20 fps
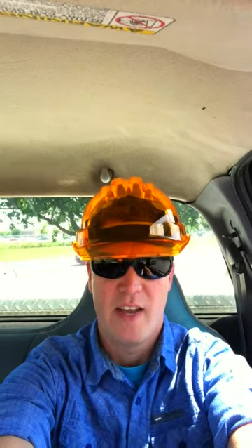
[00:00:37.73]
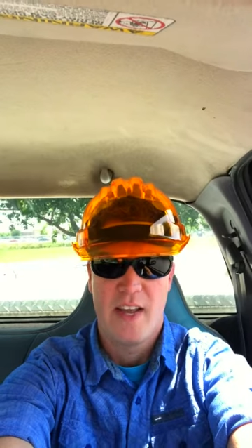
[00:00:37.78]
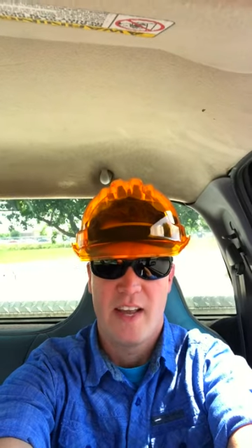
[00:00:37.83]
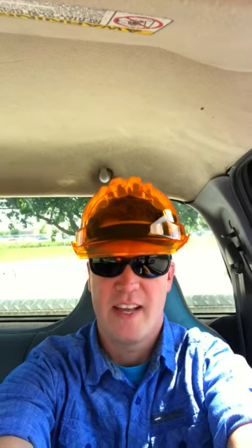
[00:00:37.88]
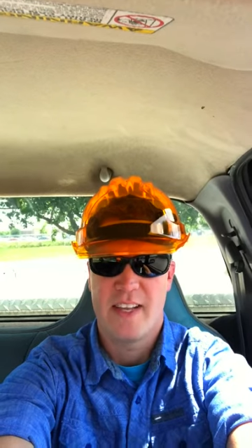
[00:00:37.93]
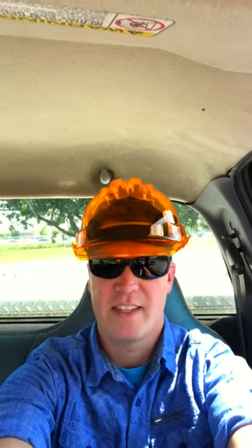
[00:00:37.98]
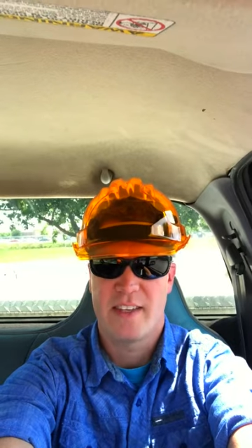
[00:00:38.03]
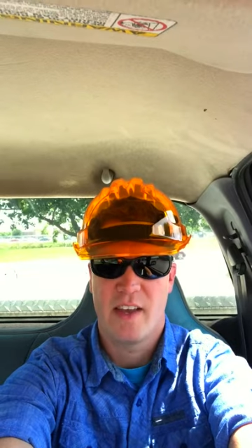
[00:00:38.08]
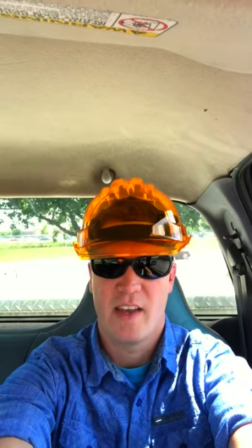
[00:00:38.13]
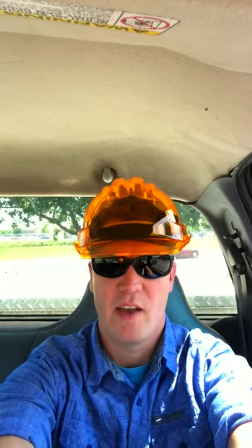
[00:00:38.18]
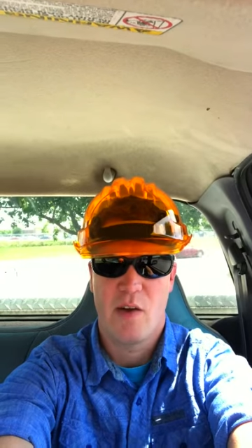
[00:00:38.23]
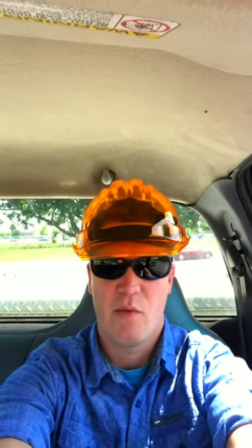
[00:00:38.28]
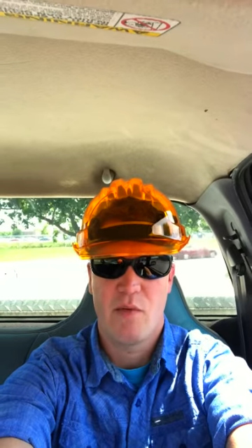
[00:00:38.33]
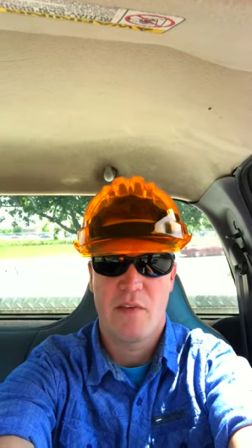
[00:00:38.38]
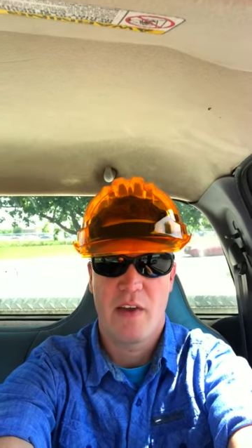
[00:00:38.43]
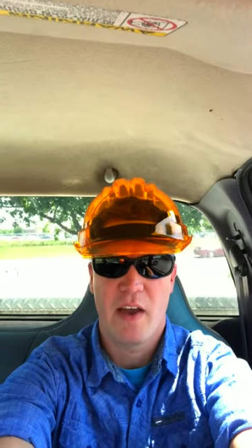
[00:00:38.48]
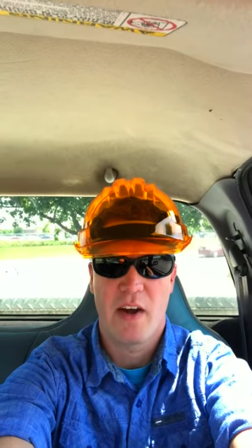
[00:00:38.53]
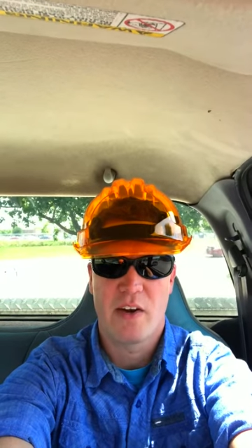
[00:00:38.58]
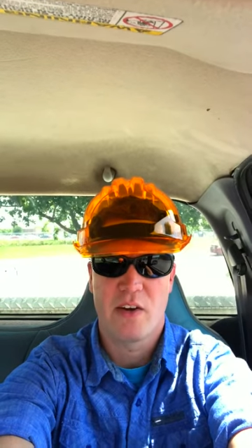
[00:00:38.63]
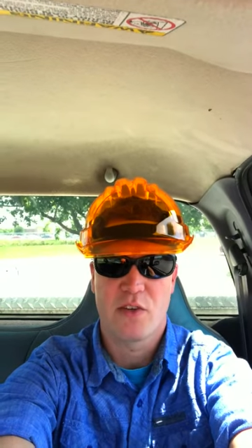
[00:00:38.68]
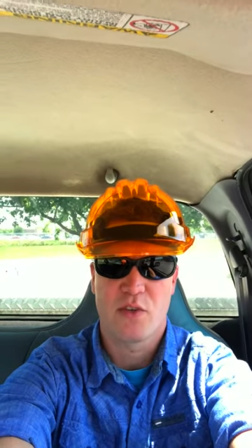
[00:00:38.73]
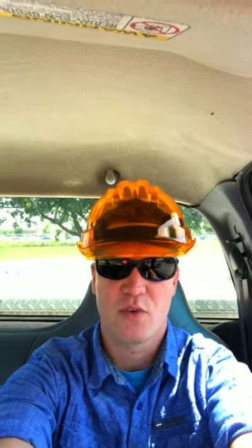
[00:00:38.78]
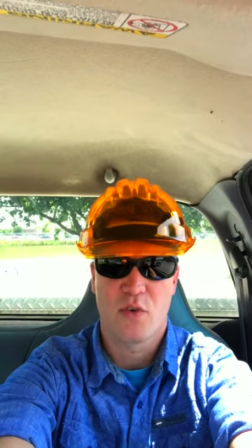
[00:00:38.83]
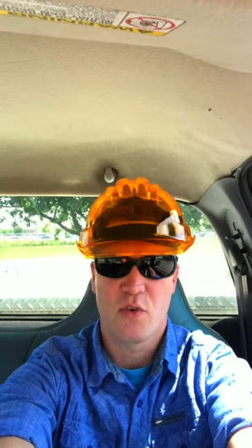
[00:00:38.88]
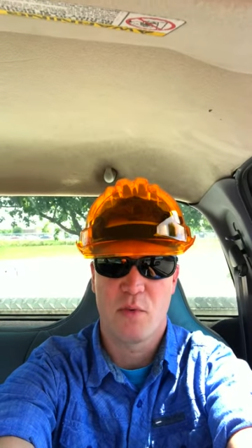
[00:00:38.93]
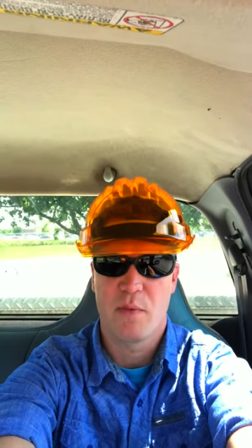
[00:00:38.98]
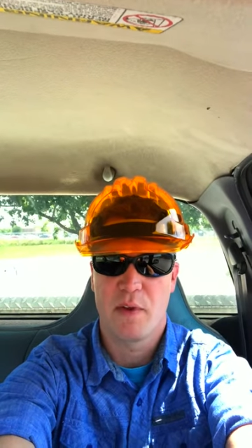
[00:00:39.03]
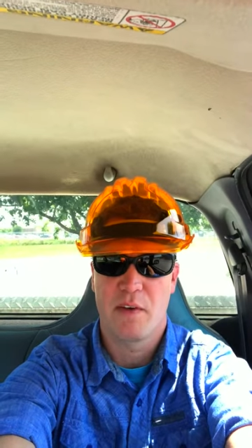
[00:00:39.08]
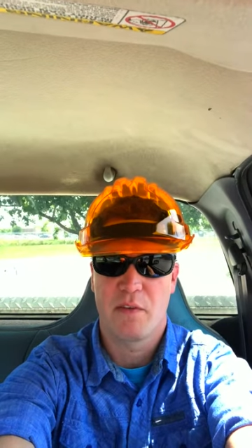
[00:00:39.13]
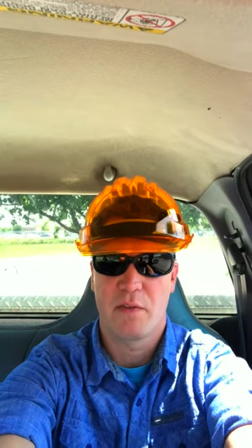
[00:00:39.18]
It's uh, We've got an
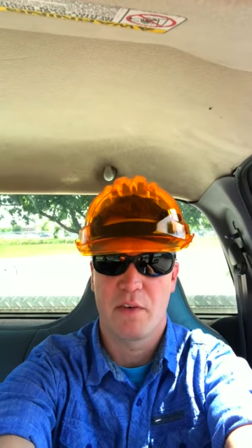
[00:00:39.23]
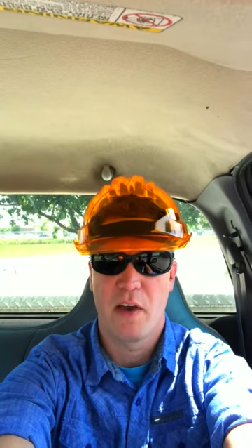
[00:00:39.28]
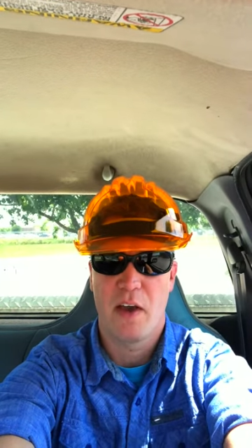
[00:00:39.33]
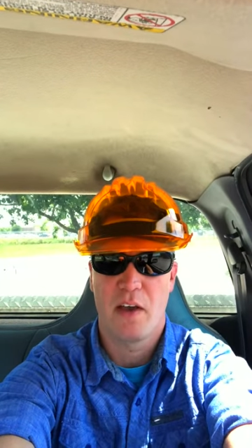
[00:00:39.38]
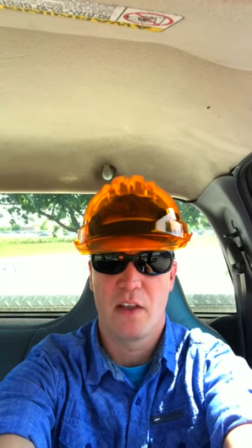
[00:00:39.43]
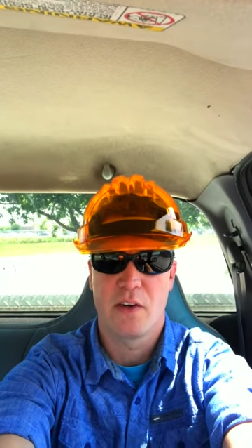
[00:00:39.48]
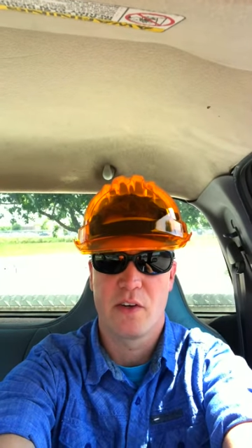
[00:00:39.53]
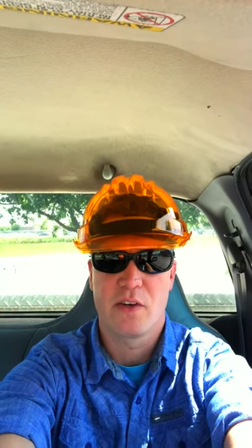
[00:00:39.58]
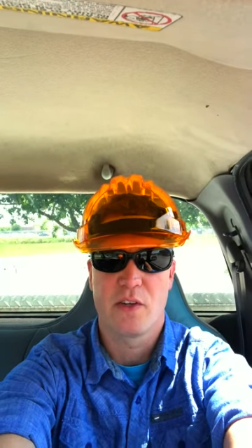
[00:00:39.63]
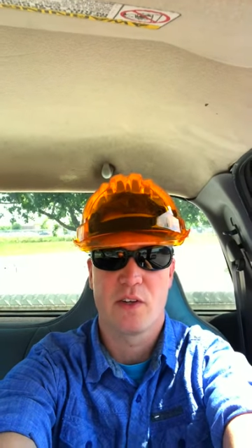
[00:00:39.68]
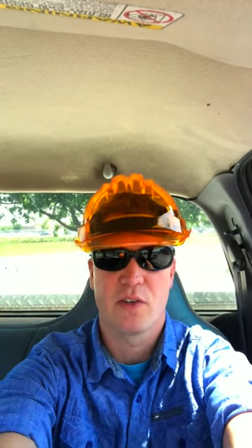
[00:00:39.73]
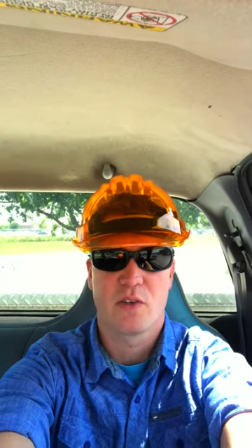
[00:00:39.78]
assortment of colors,